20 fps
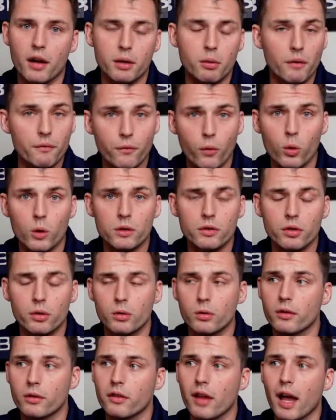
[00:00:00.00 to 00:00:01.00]
He went four and two
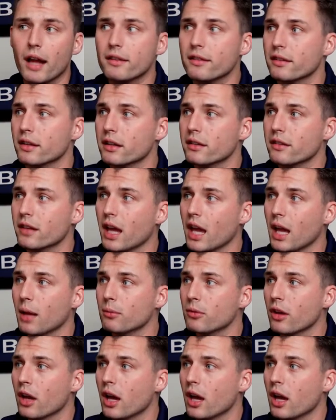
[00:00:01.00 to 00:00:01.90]
in his last six games.